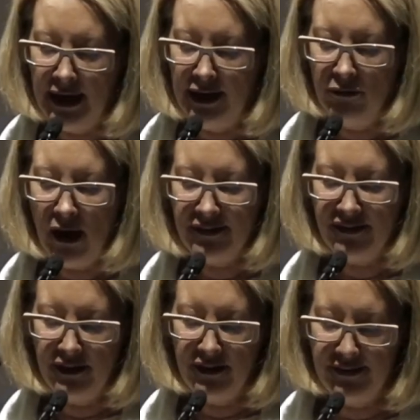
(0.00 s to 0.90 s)
he
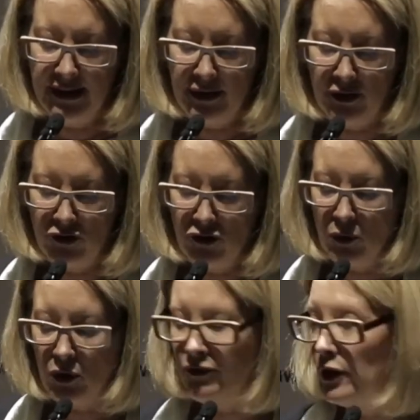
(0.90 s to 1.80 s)
writes in his letter
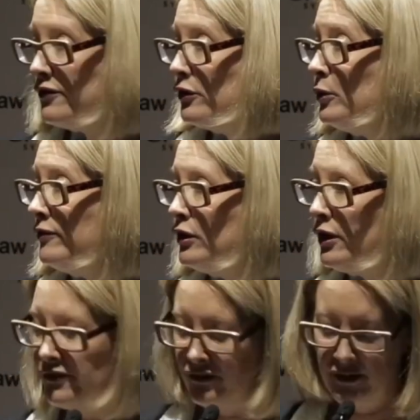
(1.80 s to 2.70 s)
to all those who have
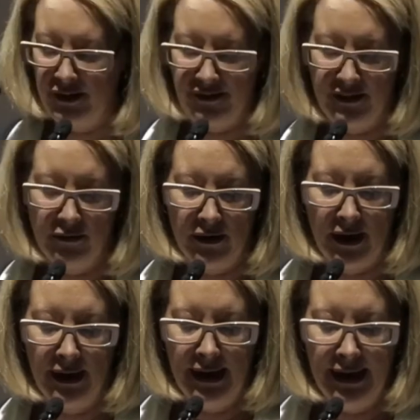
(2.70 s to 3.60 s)
lost in this
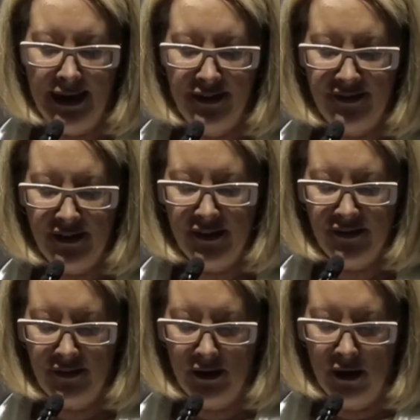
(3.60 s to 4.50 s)
era, he
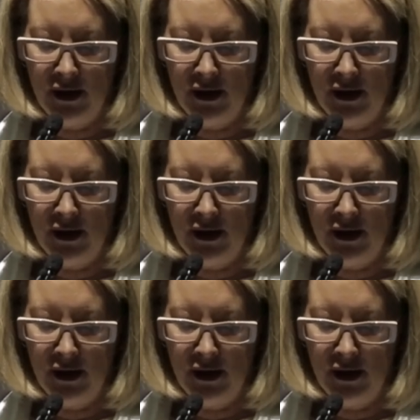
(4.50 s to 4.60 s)
says,